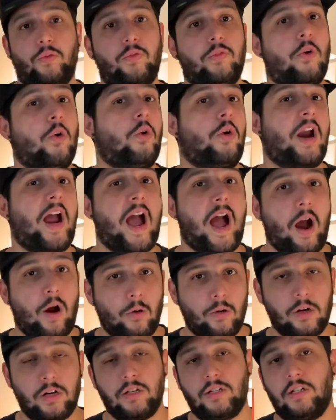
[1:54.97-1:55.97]
4
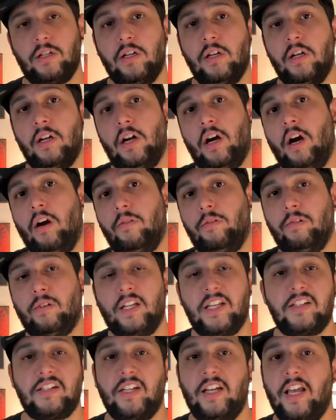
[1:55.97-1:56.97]
hours of
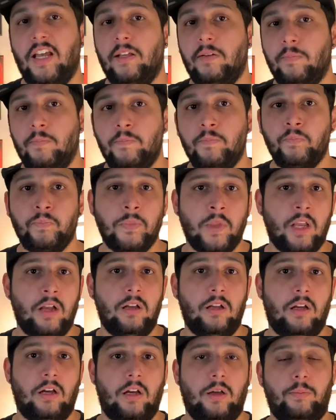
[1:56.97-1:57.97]
listening.
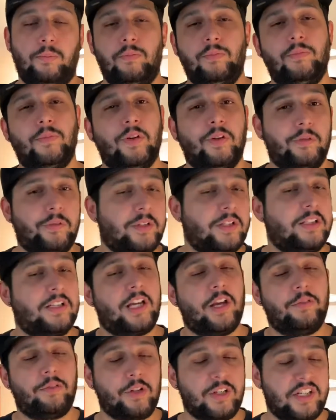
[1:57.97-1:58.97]

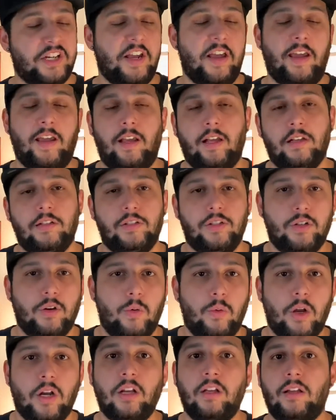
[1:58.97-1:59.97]
Give or take. You don't
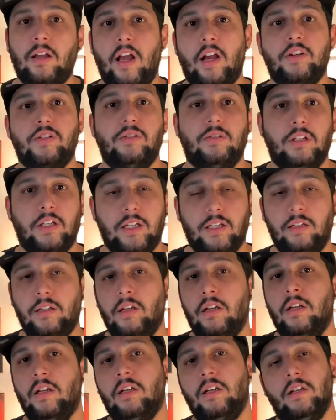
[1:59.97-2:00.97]
want to actually
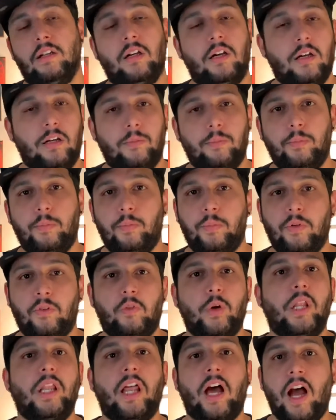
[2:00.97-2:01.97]

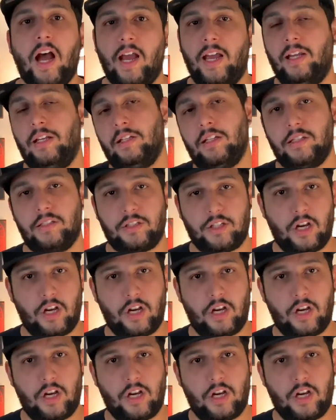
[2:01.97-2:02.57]
rely on this going